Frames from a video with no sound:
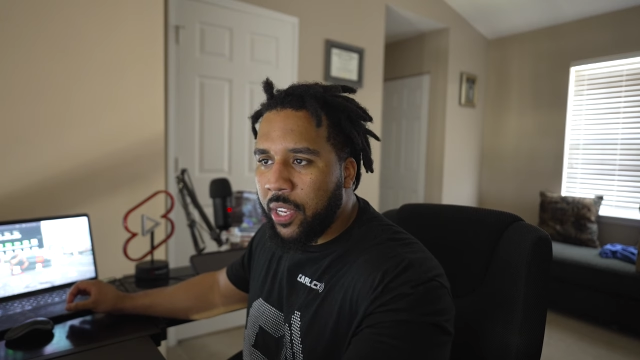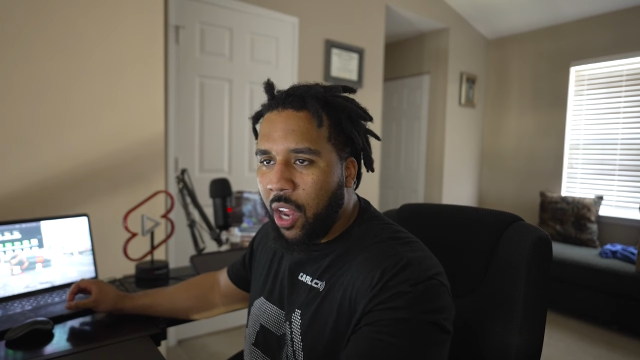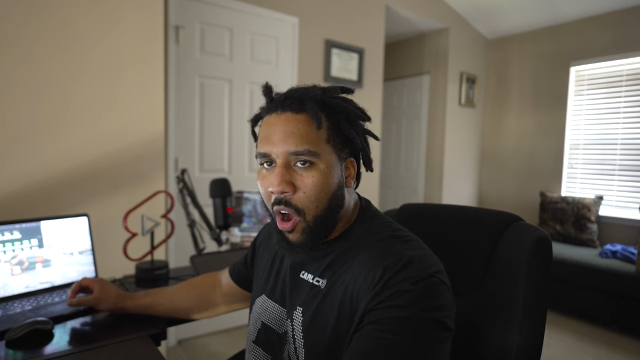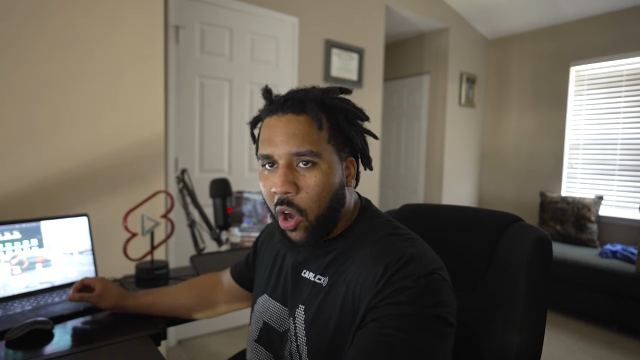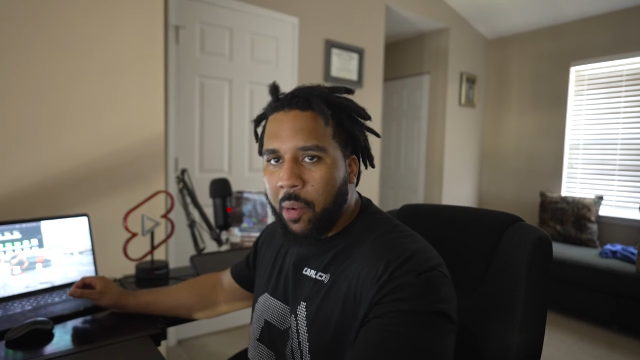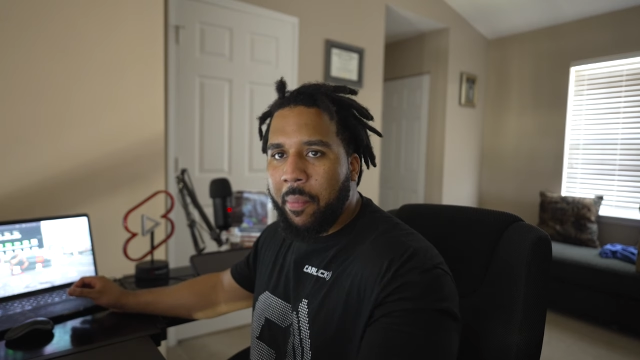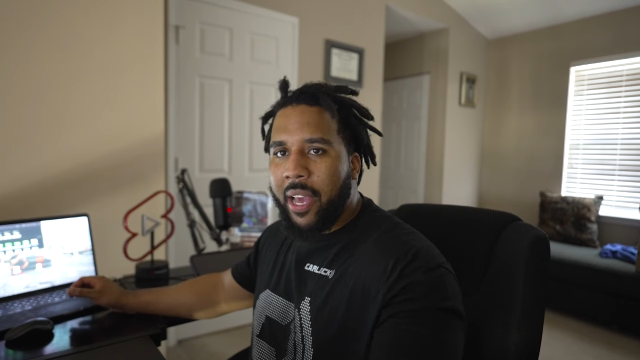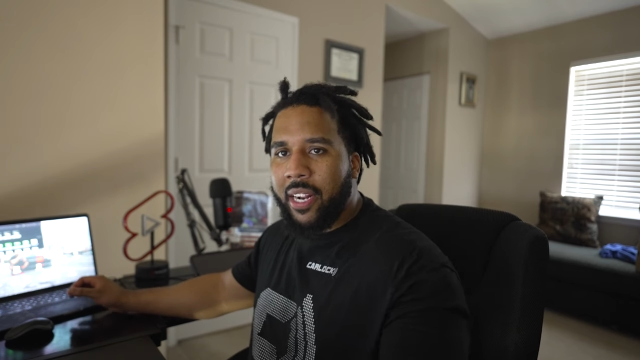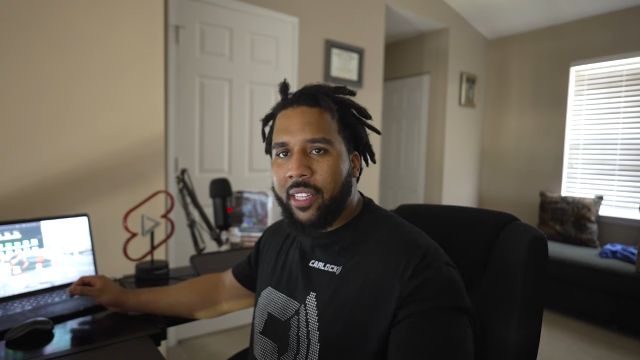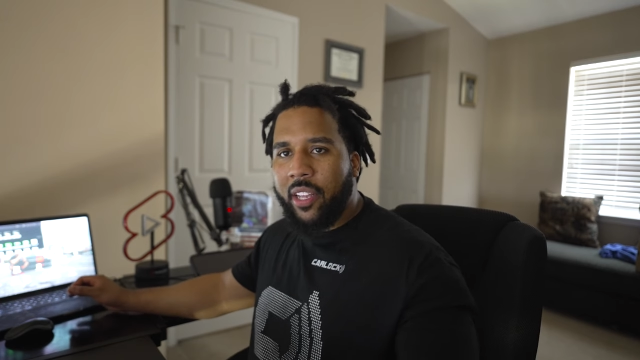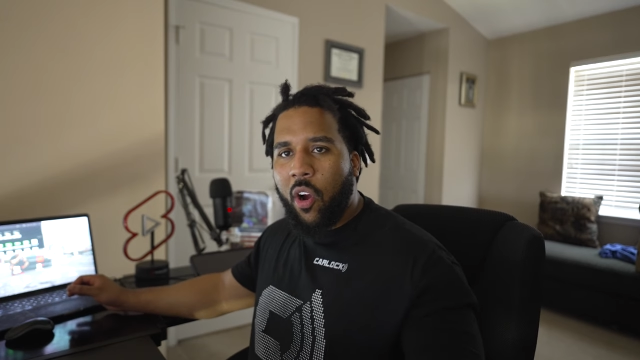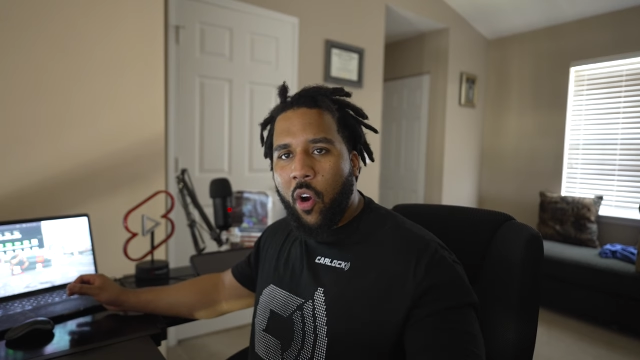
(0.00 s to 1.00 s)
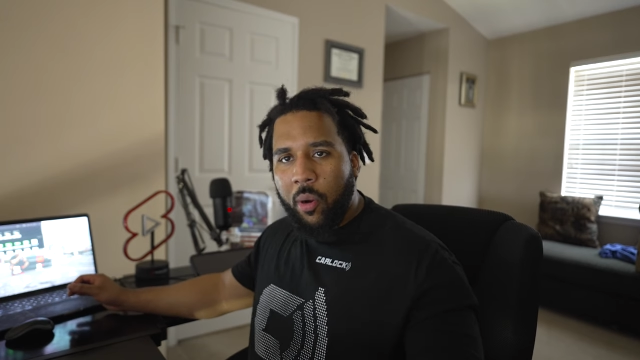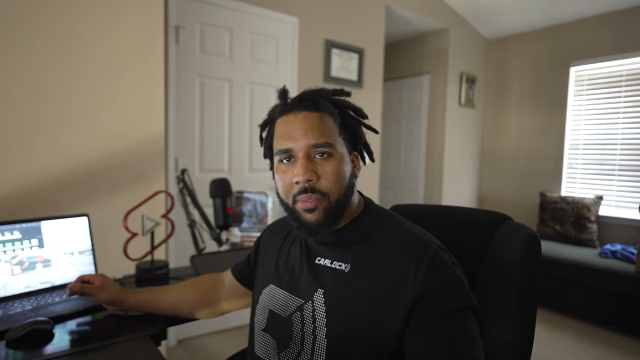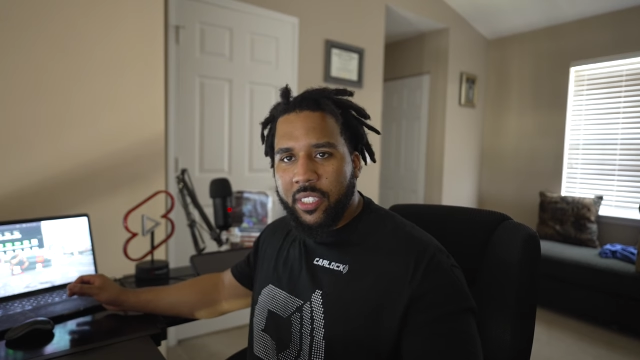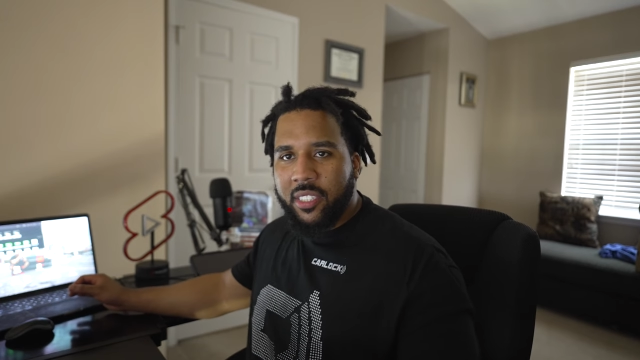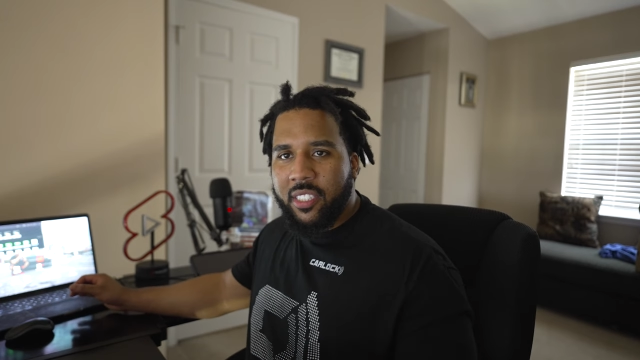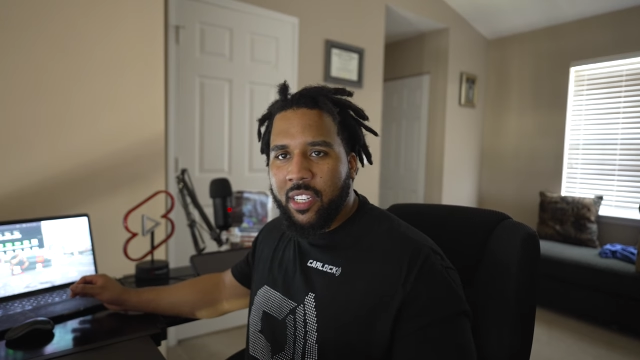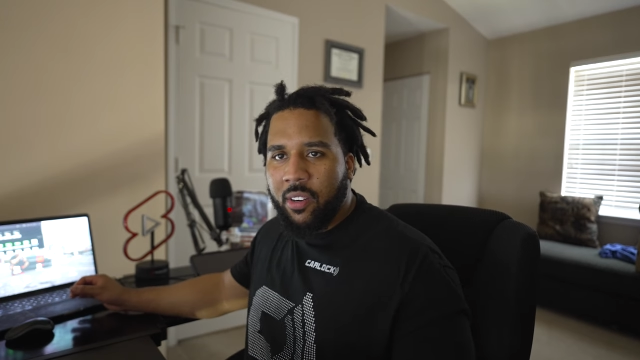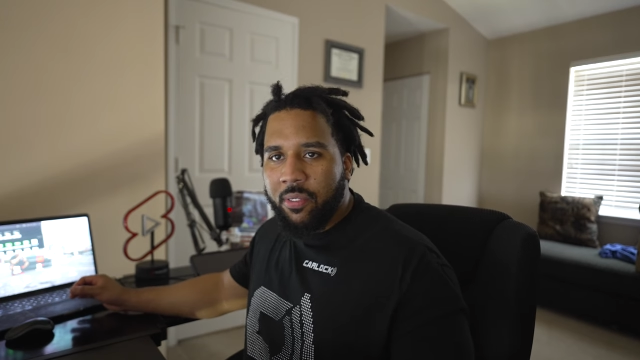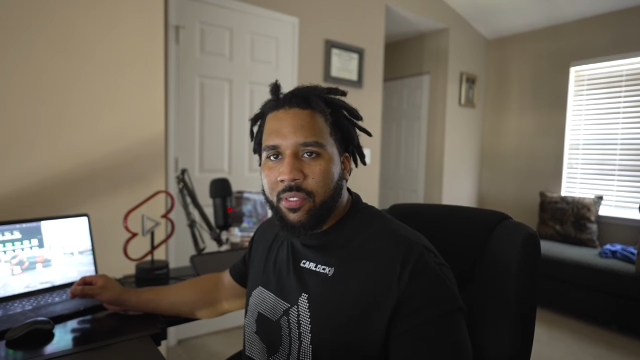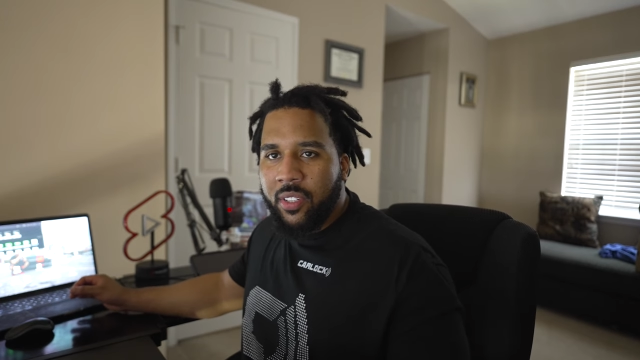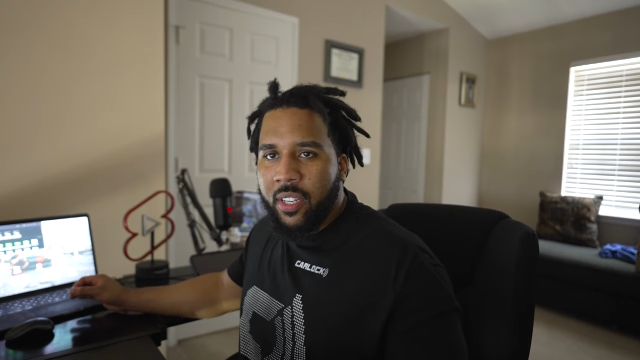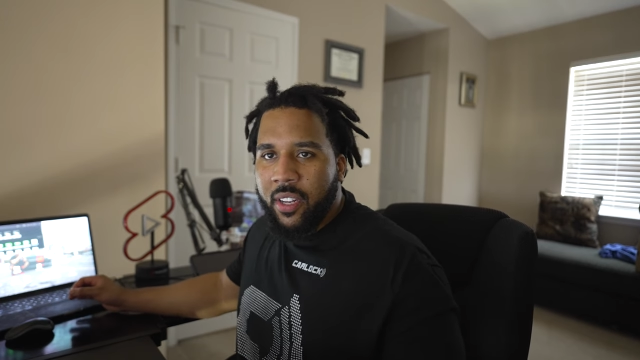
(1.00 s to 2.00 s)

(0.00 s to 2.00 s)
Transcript: it automatically arms itself.